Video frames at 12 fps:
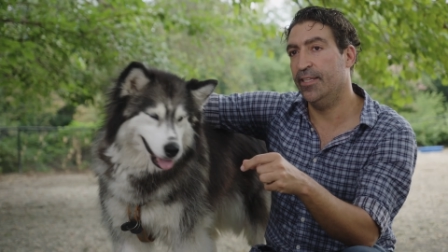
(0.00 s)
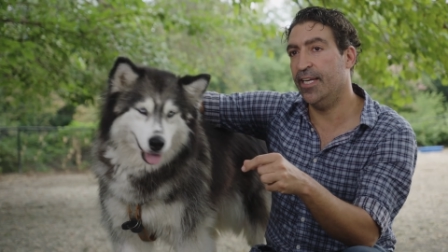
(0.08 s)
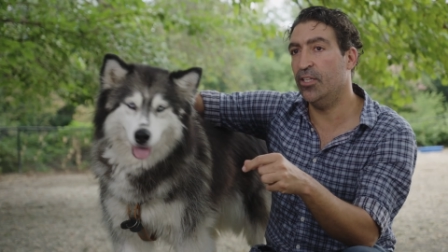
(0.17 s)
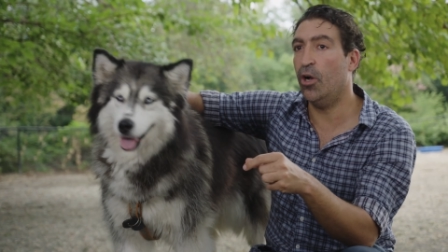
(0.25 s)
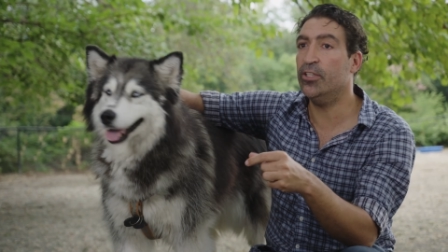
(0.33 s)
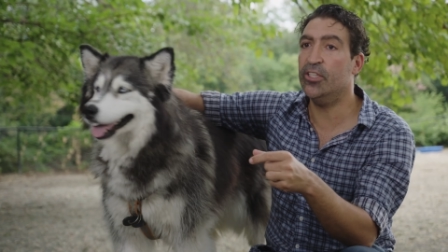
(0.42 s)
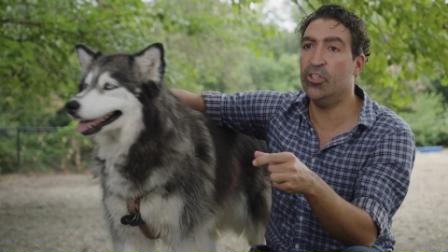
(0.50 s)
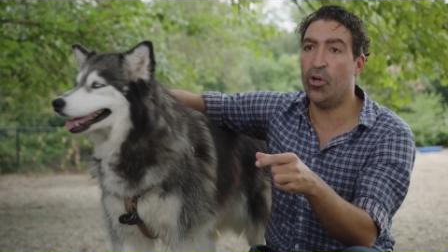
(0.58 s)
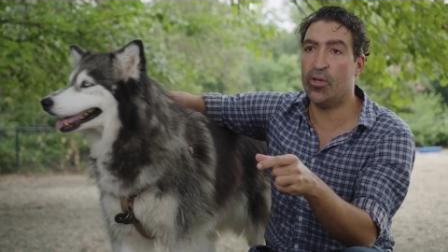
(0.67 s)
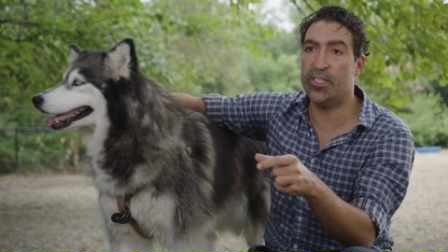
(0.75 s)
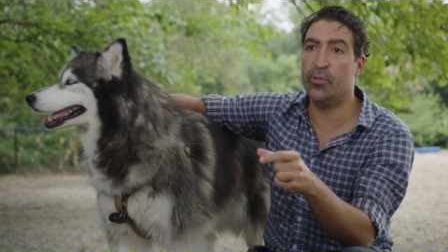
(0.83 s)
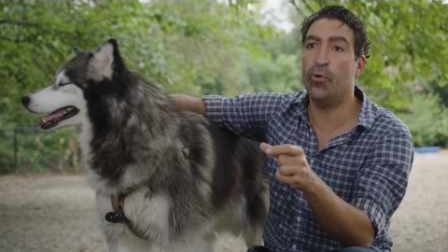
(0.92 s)
than other
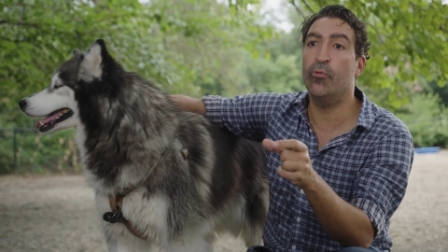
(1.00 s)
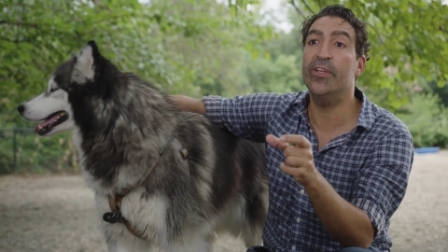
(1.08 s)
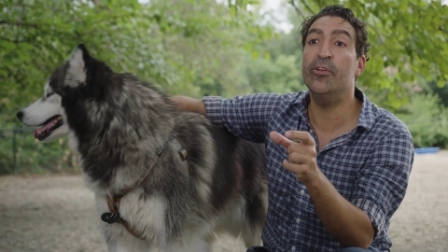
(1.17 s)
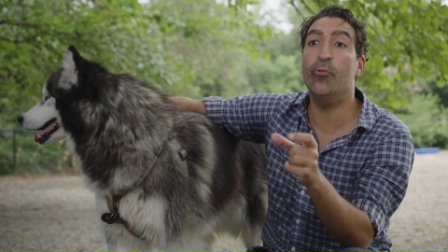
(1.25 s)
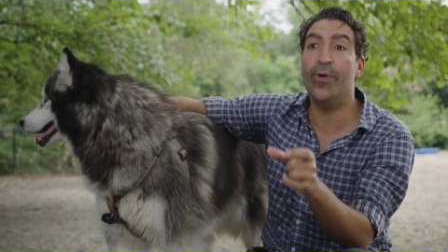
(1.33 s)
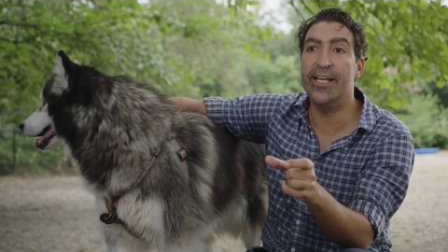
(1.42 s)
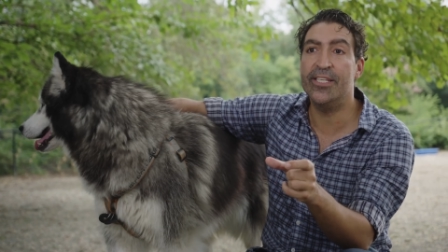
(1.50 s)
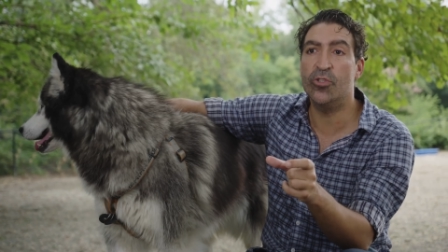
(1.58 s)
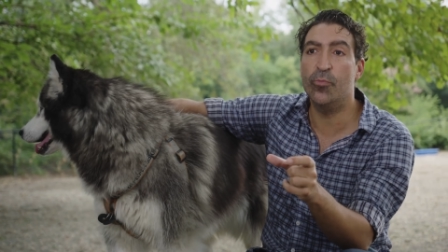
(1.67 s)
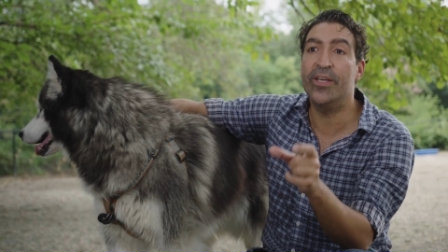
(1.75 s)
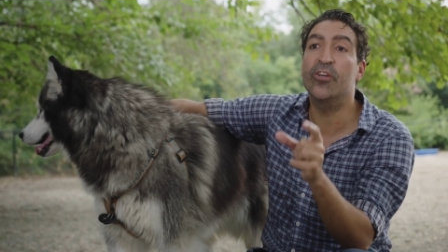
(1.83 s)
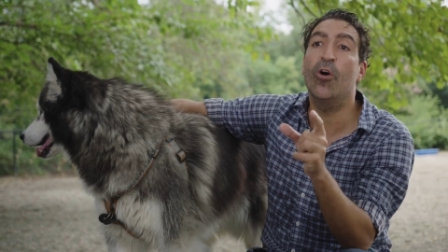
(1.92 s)
dogs that were really raised
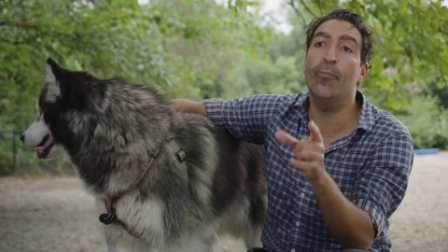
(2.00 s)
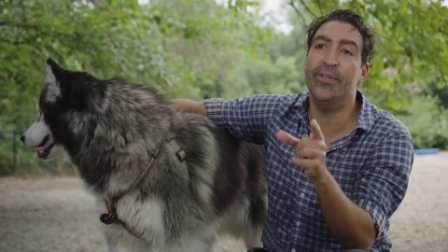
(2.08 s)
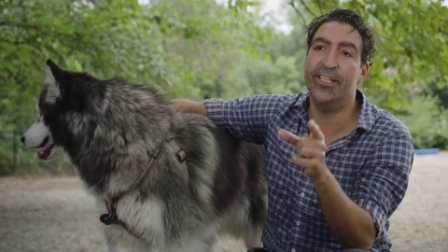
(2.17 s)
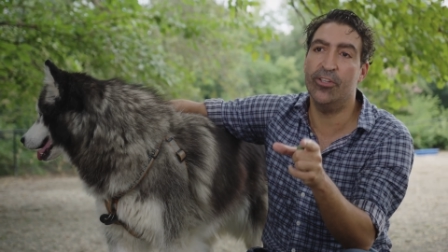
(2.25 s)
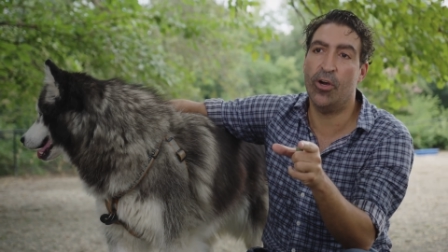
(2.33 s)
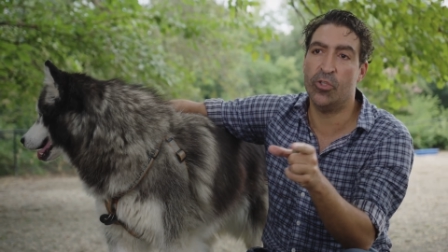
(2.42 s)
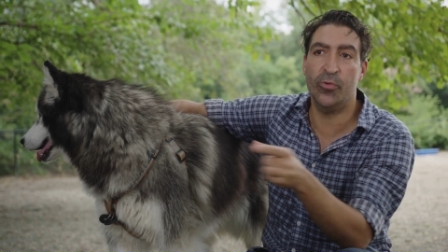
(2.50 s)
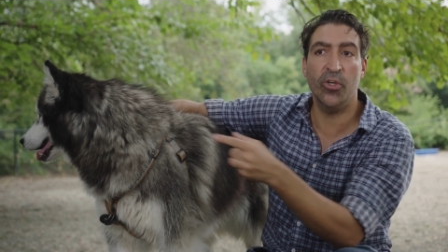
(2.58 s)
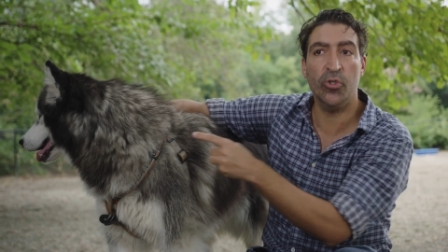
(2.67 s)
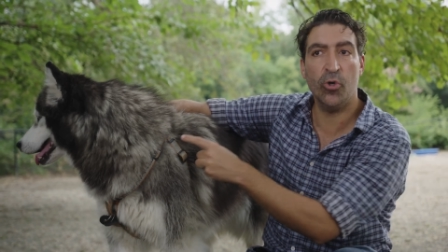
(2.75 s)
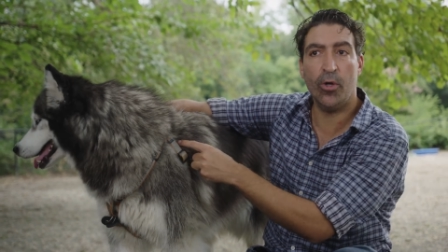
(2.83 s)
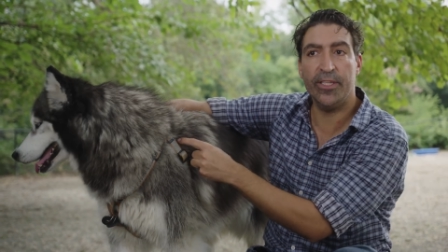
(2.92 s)
to be company dogs. We
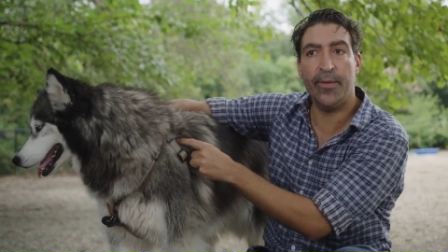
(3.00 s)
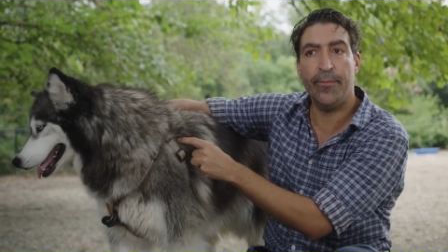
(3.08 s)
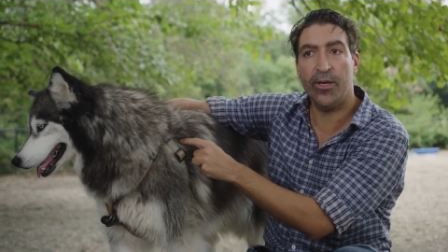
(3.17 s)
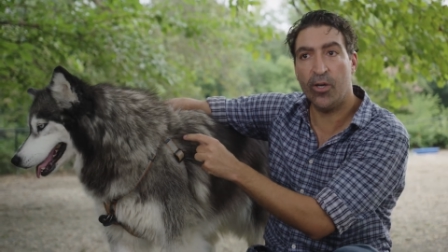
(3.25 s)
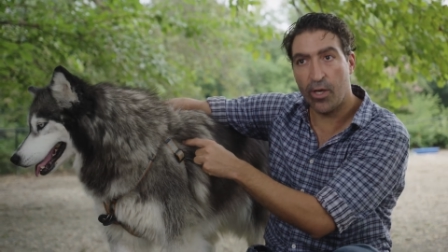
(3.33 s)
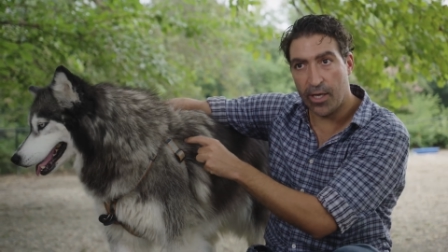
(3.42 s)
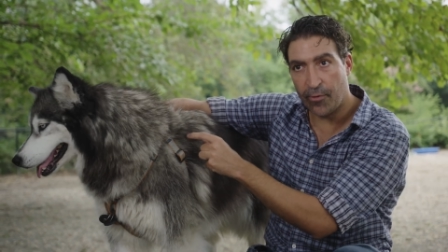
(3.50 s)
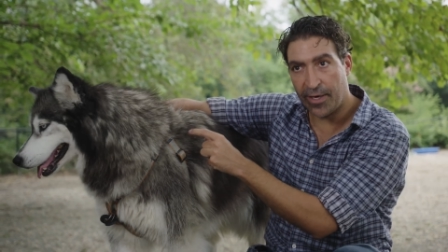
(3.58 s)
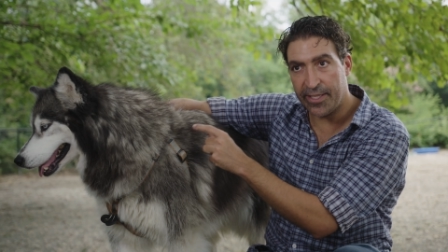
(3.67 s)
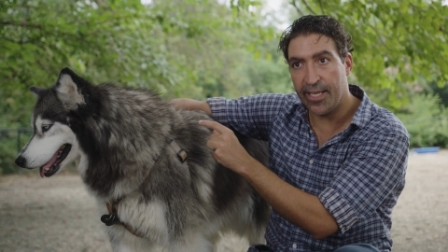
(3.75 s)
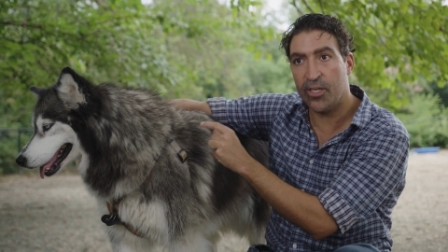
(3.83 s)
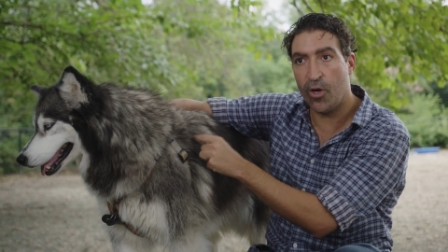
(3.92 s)
don't call them
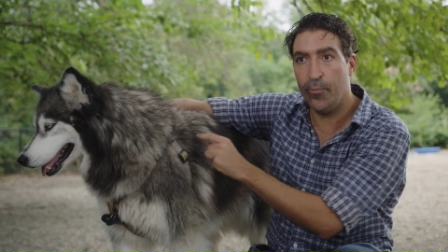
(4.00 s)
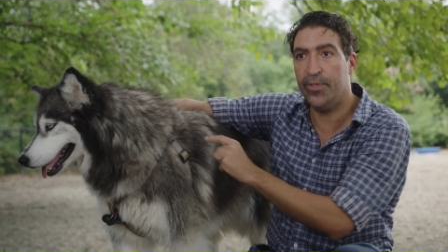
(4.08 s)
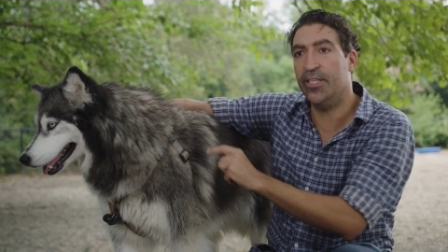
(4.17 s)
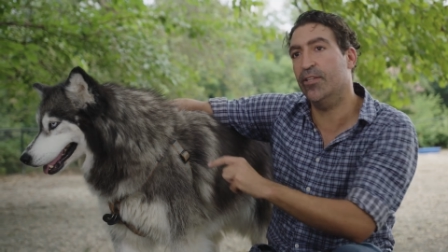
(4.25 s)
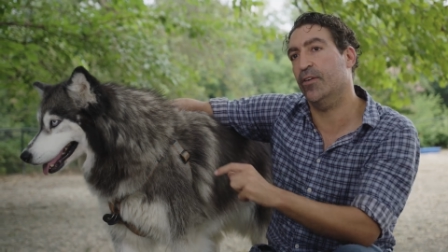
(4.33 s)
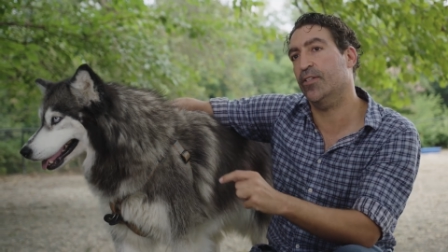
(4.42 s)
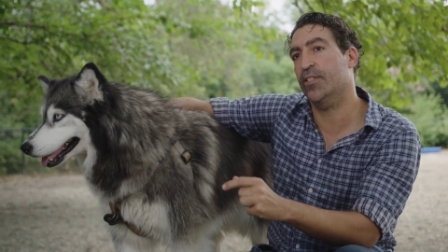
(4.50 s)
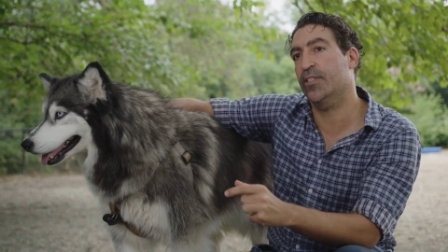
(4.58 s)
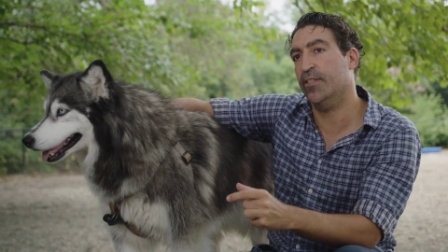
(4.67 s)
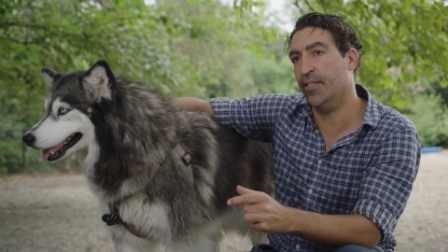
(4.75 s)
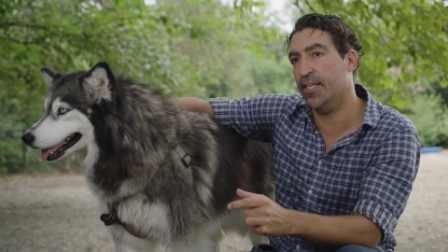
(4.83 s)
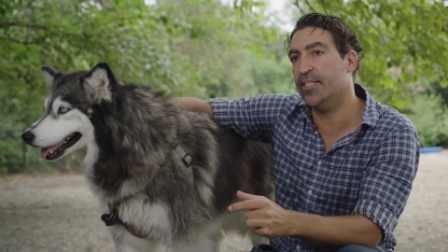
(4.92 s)
right? Company
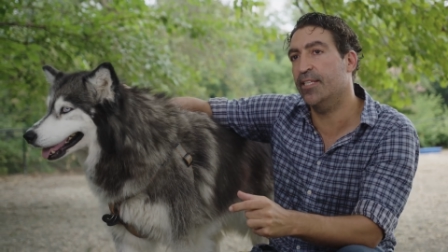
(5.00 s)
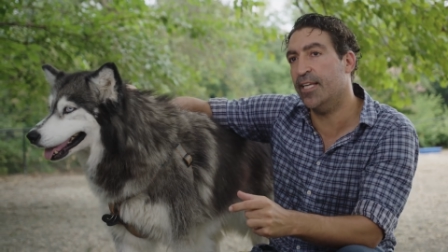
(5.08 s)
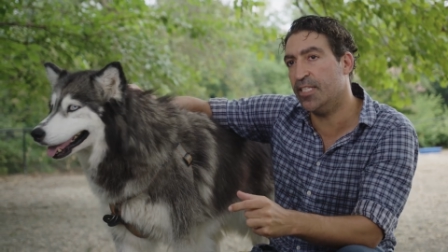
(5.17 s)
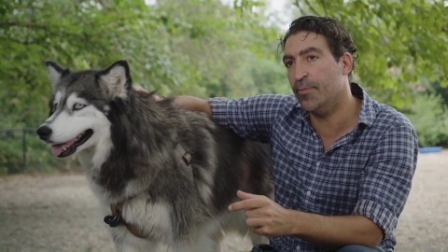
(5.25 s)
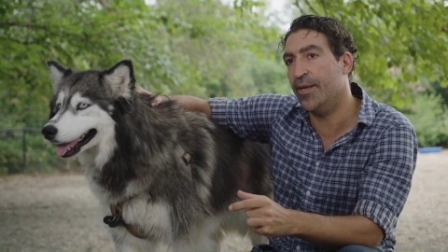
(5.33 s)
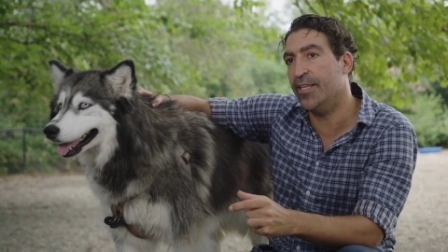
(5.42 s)
dogs. That's, that's the